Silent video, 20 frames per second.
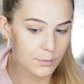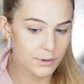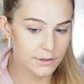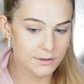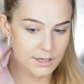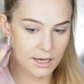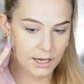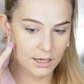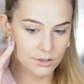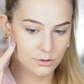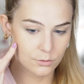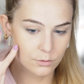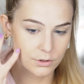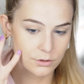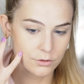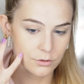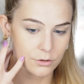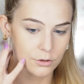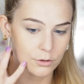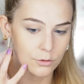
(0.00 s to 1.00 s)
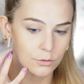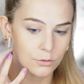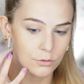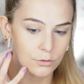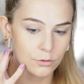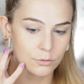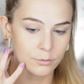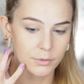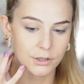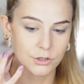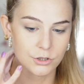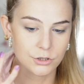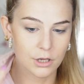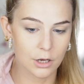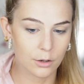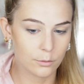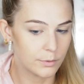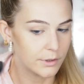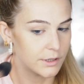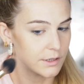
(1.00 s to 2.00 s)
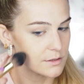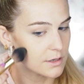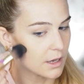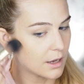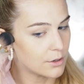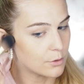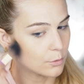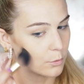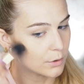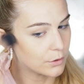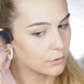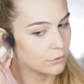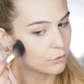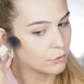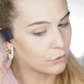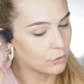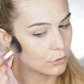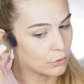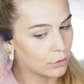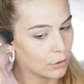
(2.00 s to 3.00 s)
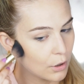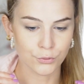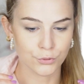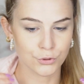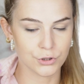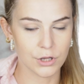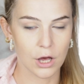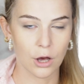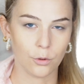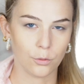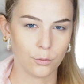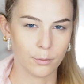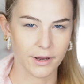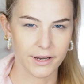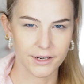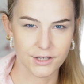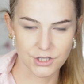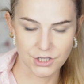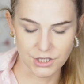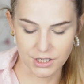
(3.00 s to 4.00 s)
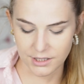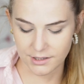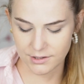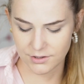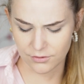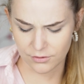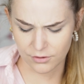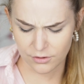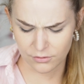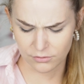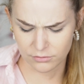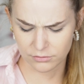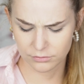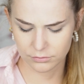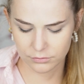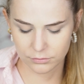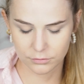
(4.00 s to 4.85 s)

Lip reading: but I don't want to go too much down because I don't want to push down my cheeks, you know,